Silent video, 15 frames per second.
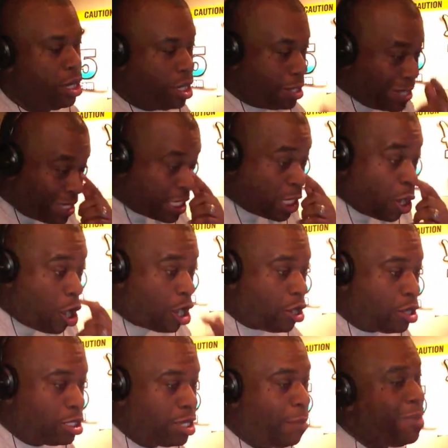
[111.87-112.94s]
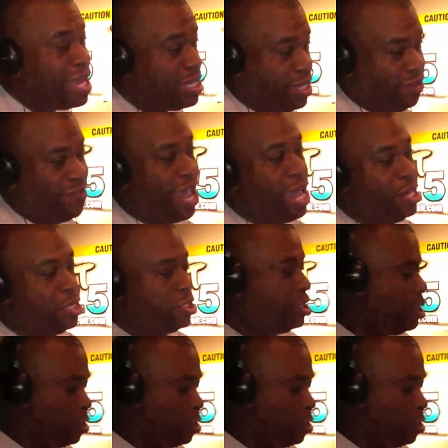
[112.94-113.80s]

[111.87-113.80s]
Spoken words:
Let's talk domestic violence, though.